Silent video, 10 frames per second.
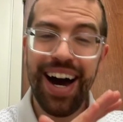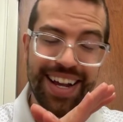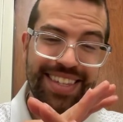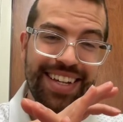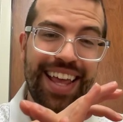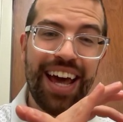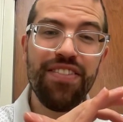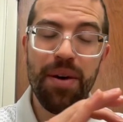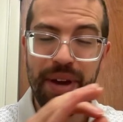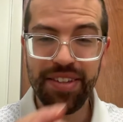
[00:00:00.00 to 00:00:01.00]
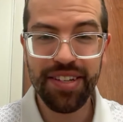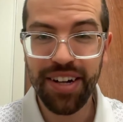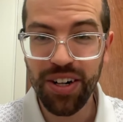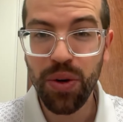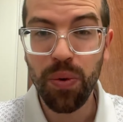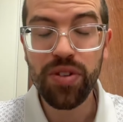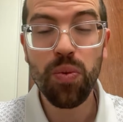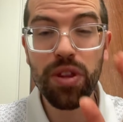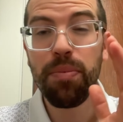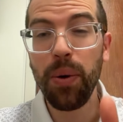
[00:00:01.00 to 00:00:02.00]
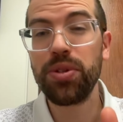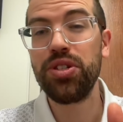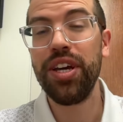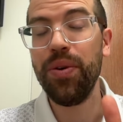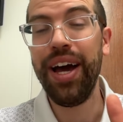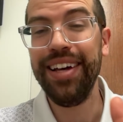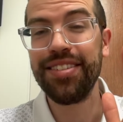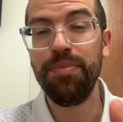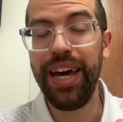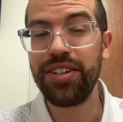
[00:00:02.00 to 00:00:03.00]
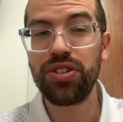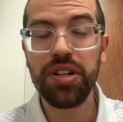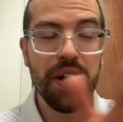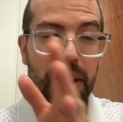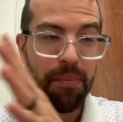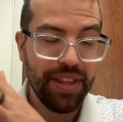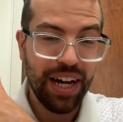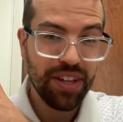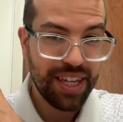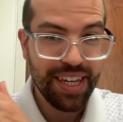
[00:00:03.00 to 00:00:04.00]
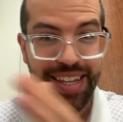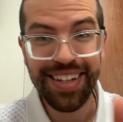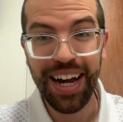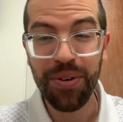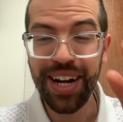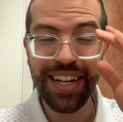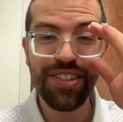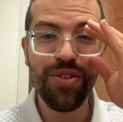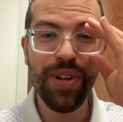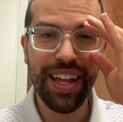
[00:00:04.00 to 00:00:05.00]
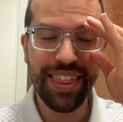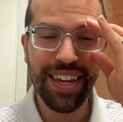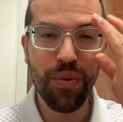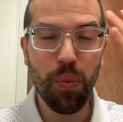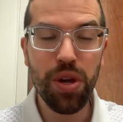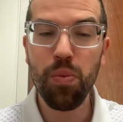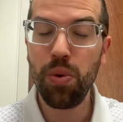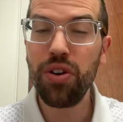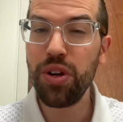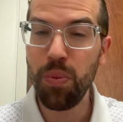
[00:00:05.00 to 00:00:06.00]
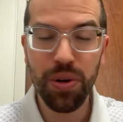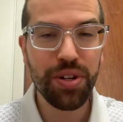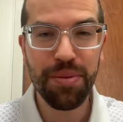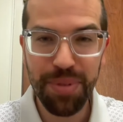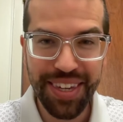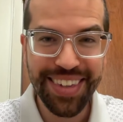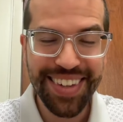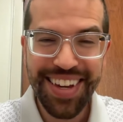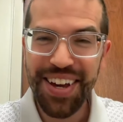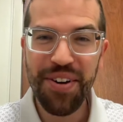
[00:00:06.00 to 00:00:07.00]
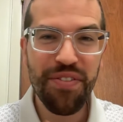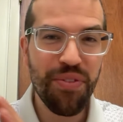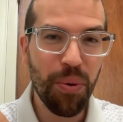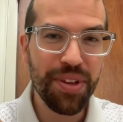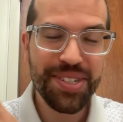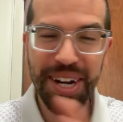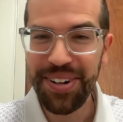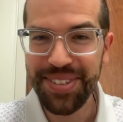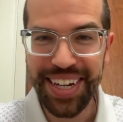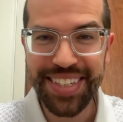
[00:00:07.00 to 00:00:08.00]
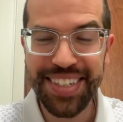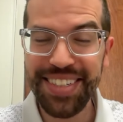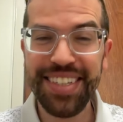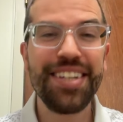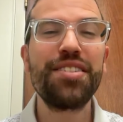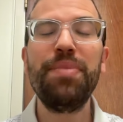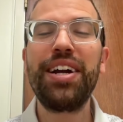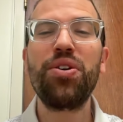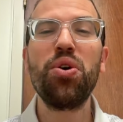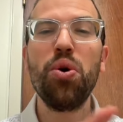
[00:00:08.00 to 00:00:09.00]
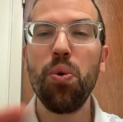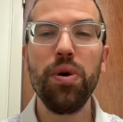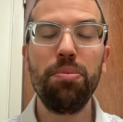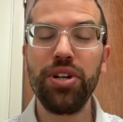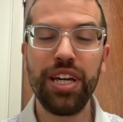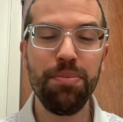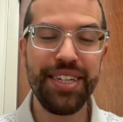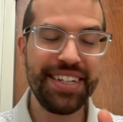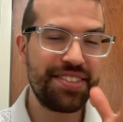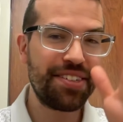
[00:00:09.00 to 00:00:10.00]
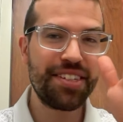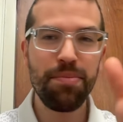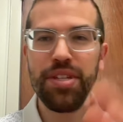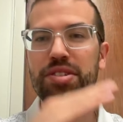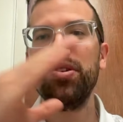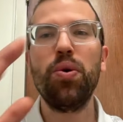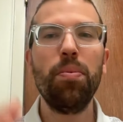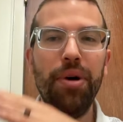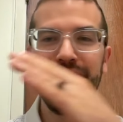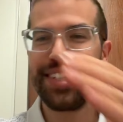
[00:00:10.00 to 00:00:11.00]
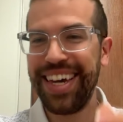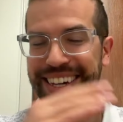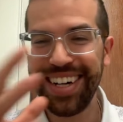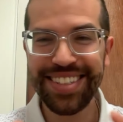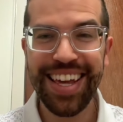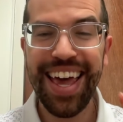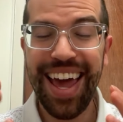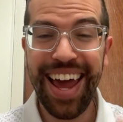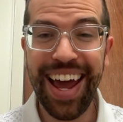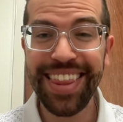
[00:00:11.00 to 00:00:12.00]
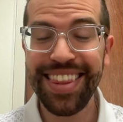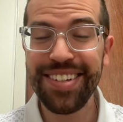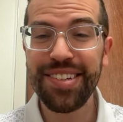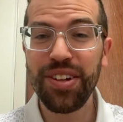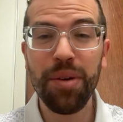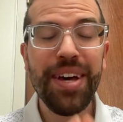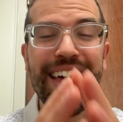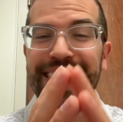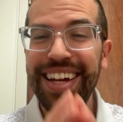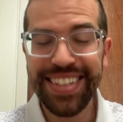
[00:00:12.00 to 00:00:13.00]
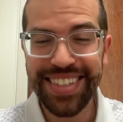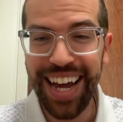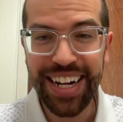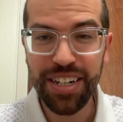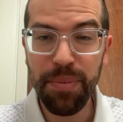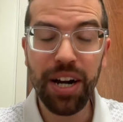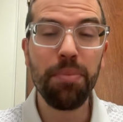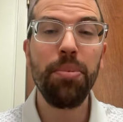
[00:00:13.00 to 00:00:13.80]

I did have them as a dark horse with Pochettino as the manager, but now that he's out, I do not think we really will compete for the title next season. It doesn't matter who we bring in, because there's going to be so much chaos at this club that it's not going to matter.